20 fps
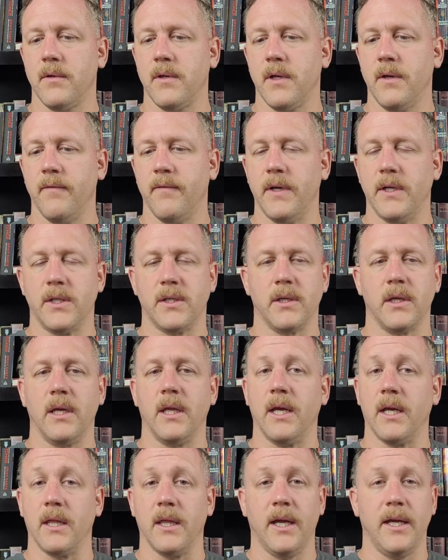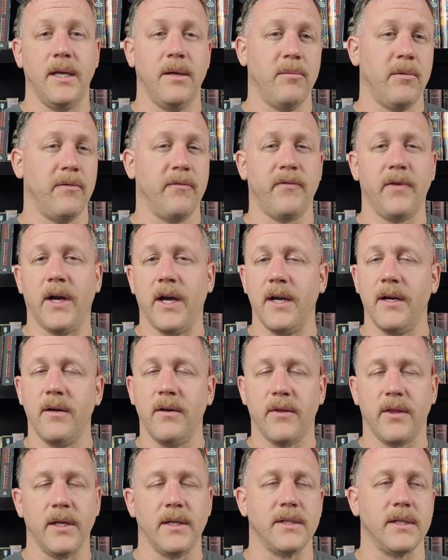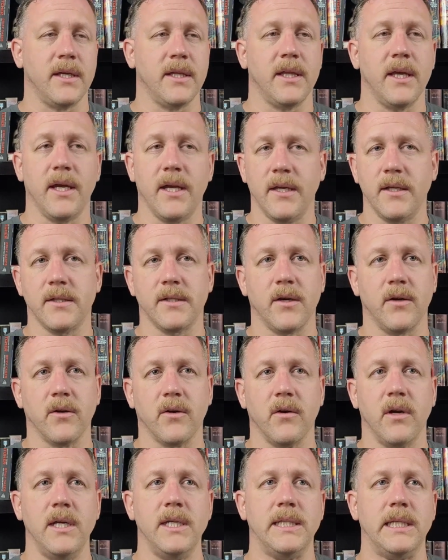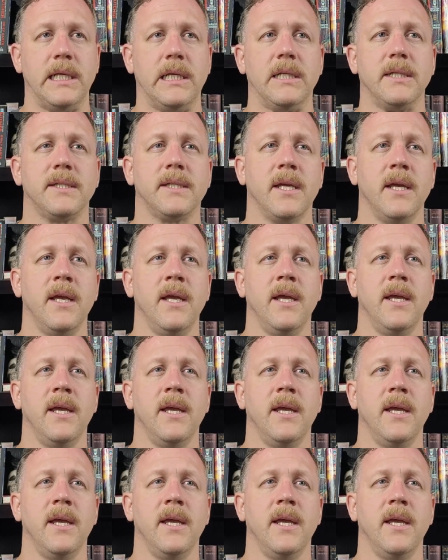eventually like light him on fire, things like that. It's all craziness.